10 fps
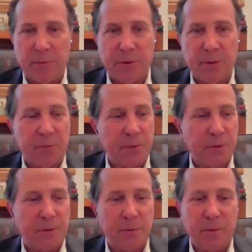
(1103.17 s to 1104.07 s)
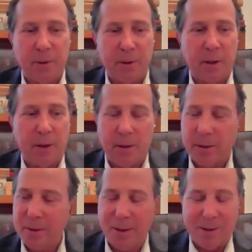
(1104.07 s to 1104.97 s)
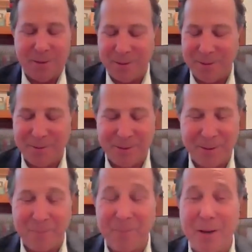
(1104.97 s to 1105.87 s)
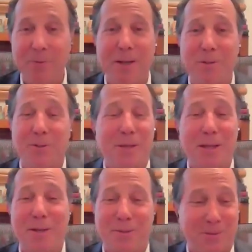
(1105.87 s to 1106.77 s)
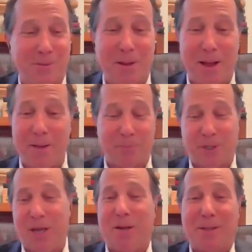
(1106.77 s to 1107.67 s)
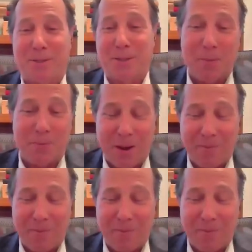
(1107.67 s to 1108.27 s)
of stuff just. Yeah. My reaction to that is I'm channeling Tom